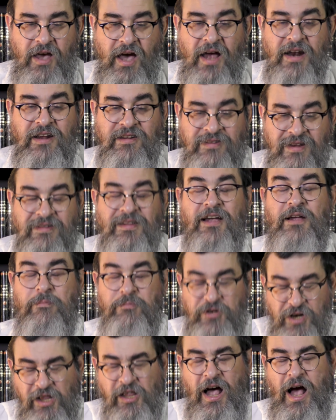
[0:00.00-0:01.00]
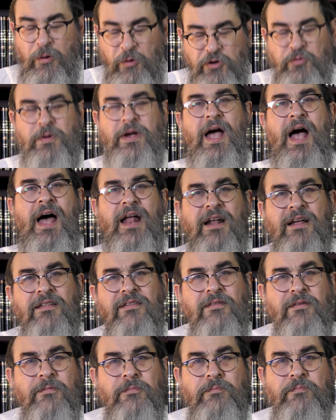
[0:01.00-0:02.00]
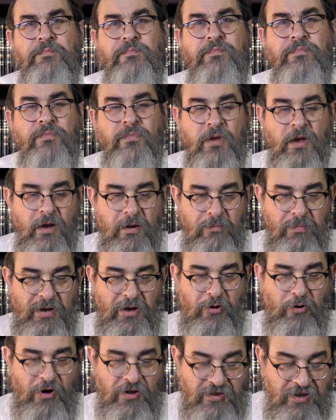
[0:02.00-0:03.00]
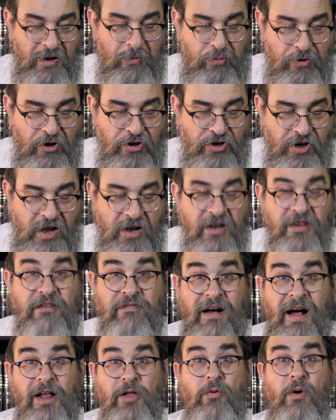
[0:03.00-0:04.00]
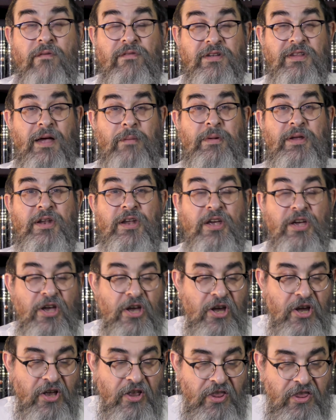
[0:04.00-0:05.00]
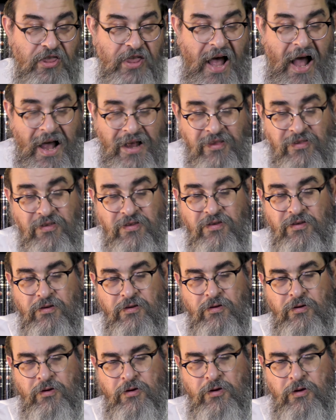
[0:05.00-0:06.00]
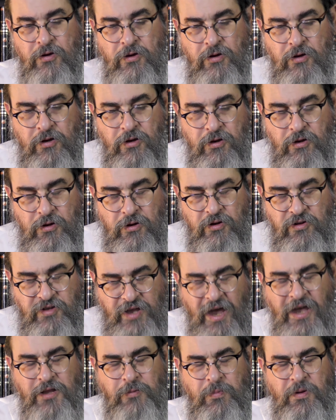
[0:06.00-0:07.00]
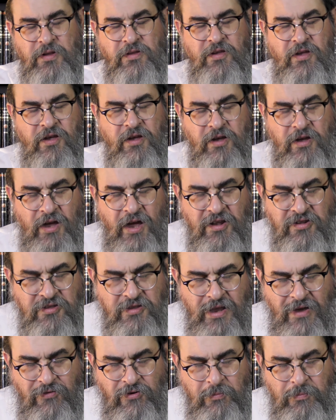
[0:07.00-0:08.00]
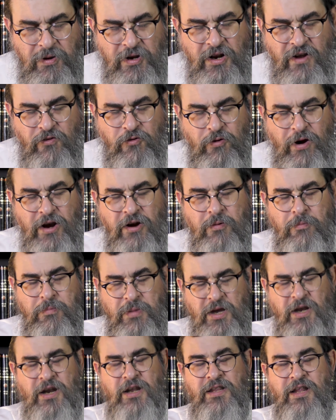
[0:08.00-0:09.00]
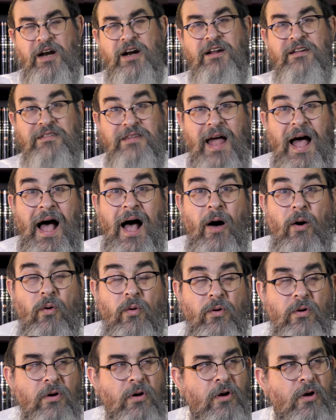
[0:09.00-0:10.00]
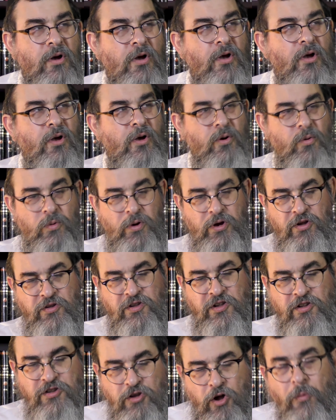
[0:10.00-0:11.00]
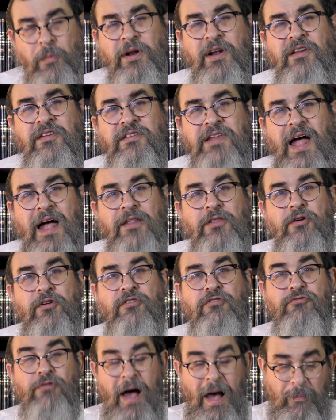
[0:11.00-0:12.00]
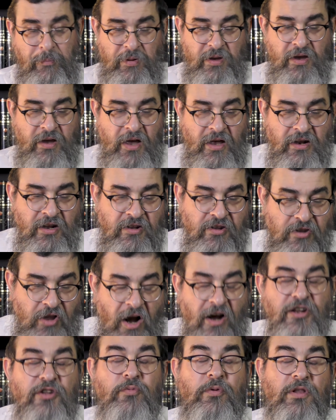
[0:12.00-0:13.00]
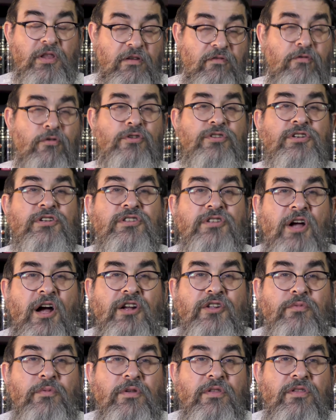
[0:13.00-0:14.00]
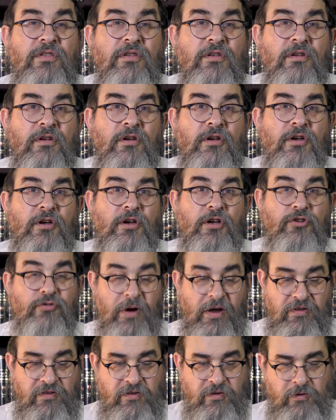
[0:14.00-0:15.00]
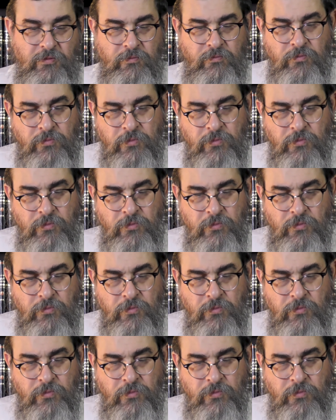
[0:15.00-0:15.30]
And he says, I am jealous, I wish we had it, because he appreciated the value of it. I mean, that statement has never been of greater meaning than it is now, where you see so many standards dropping, and it starts with levush, it starts with dress.